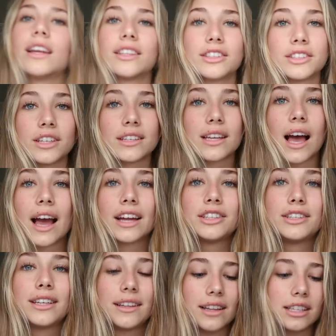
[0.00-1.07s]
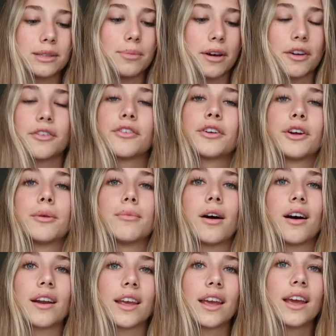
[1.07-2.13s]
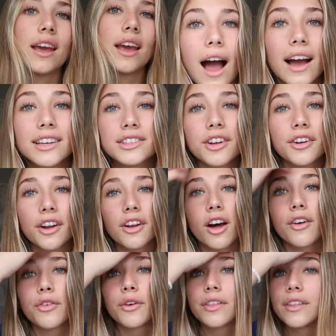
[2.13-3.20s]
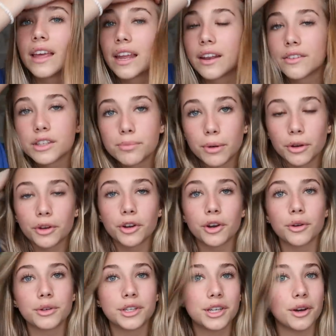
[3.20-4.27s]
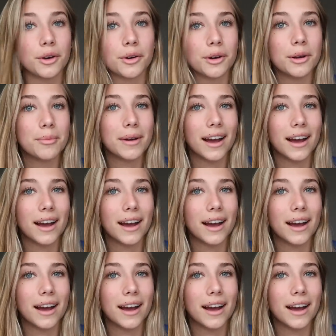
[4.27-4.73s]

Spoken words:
It's just hygiene that's better for your body. I started off with Native's Build Your Own Deodorant